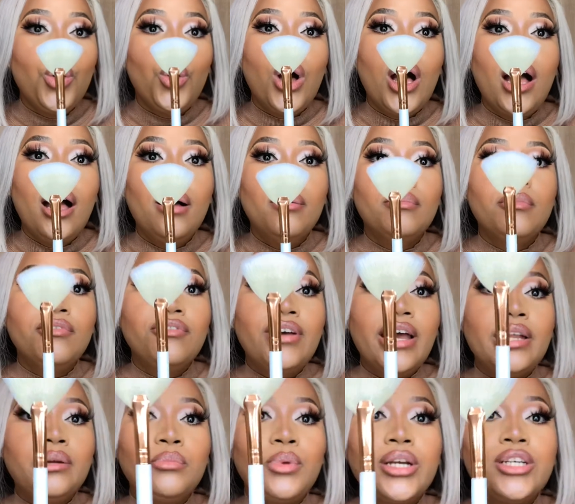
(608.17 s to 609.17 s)
Um,
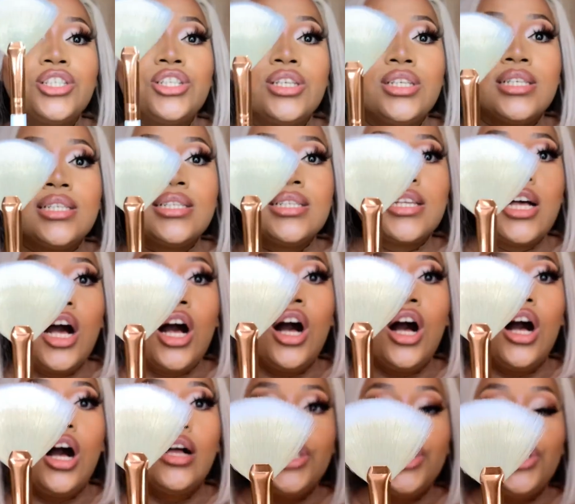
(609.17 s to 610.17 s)
fan brushes
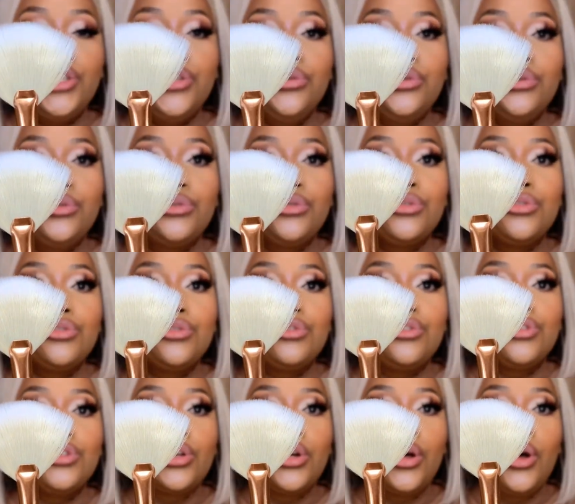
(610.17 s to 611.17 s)
are
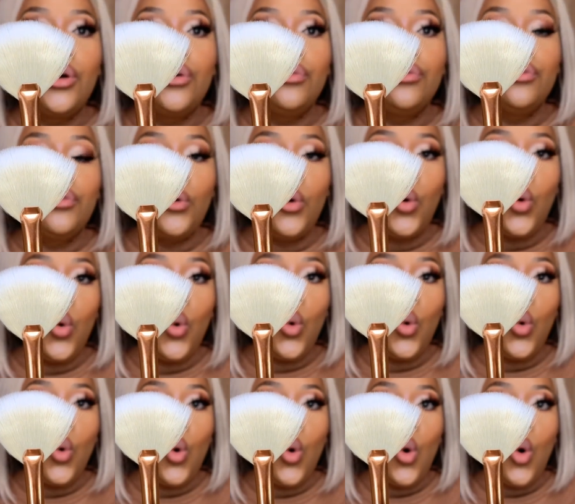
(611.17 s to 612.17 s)
used
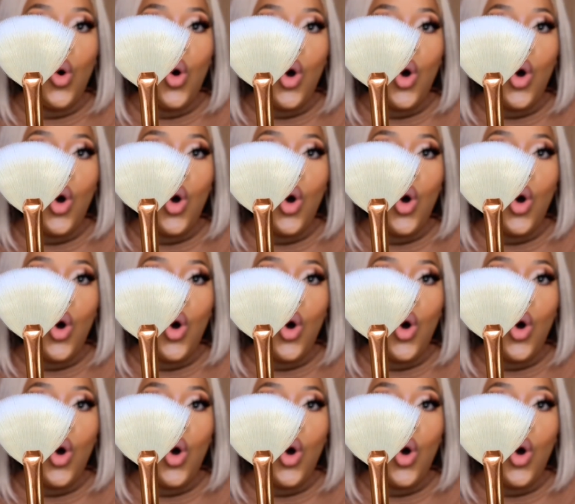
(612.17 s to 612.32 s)
for